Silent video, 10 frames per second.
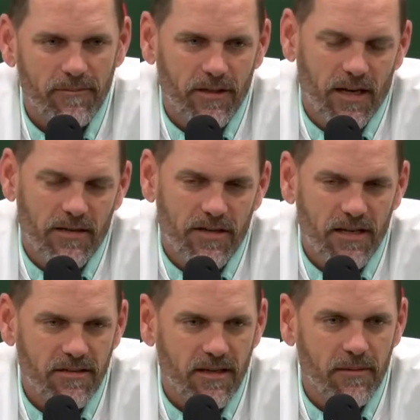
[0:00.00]
You got a
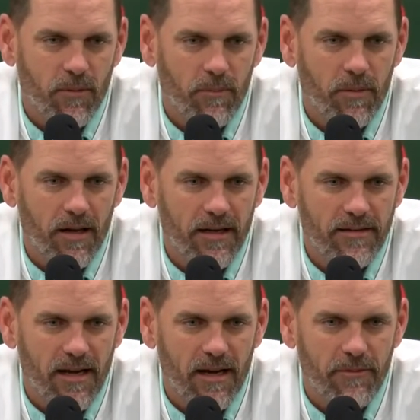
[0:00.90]
chance to get more
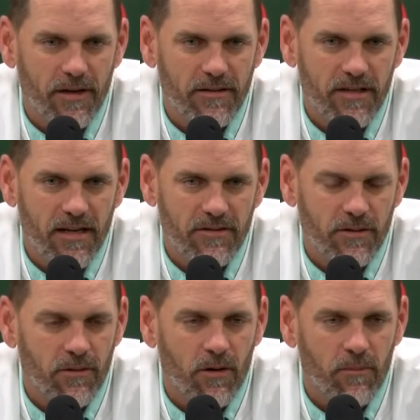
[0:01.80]
playing time. You get a chance
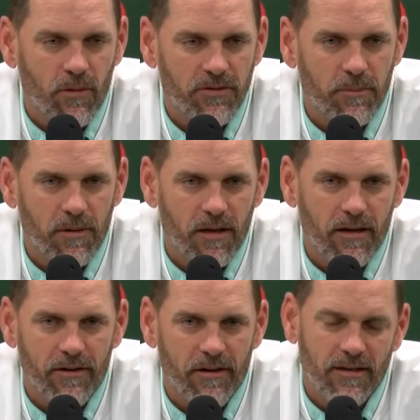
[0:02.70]
to grow more as a
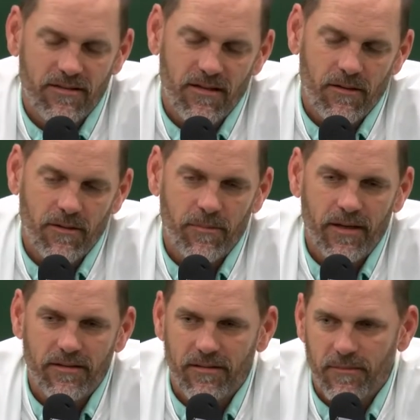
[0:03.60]
player, and you're not sitting on the
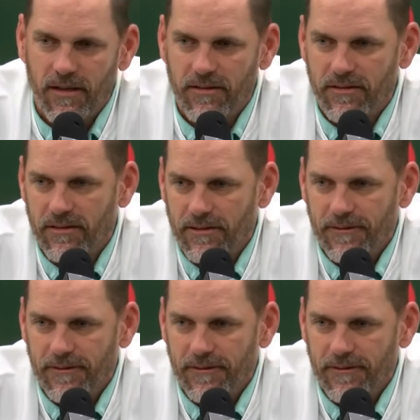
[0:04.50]
bench as much.